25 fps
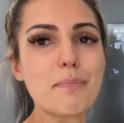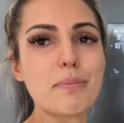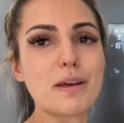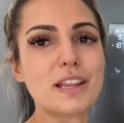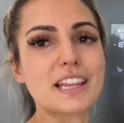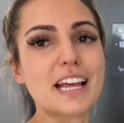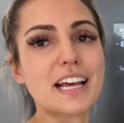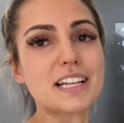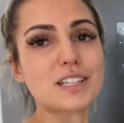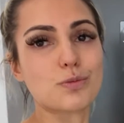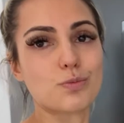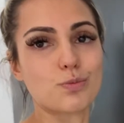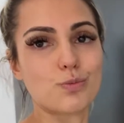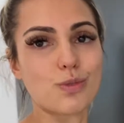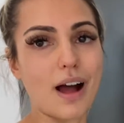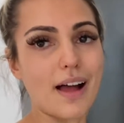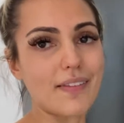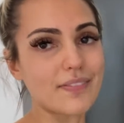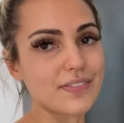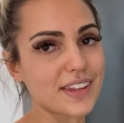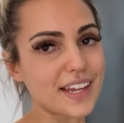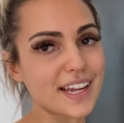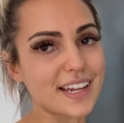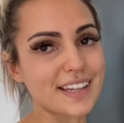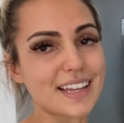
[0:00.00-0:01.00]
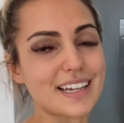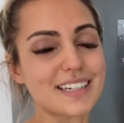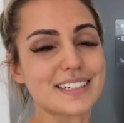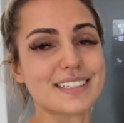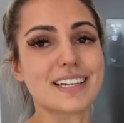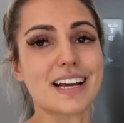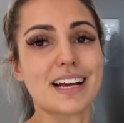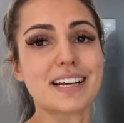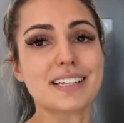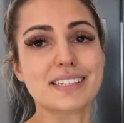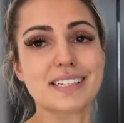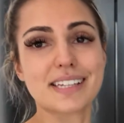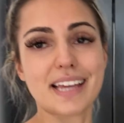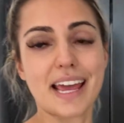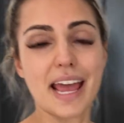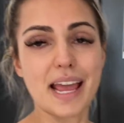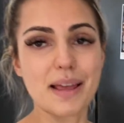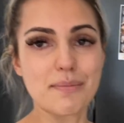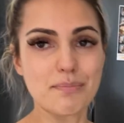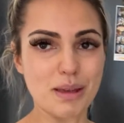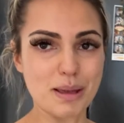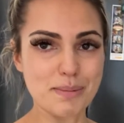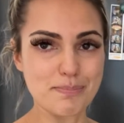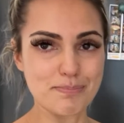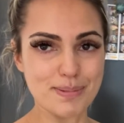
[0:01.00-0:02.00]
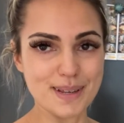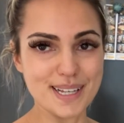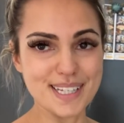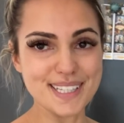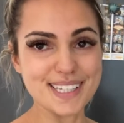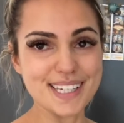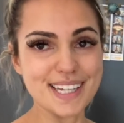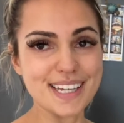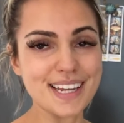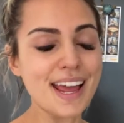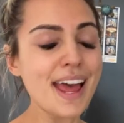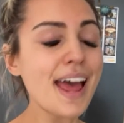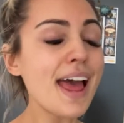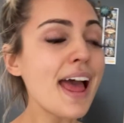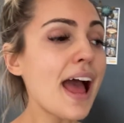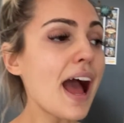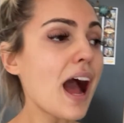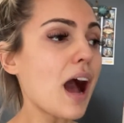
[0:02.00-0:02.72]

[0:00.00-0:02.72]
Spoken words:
but that's one thing that does keep me busy.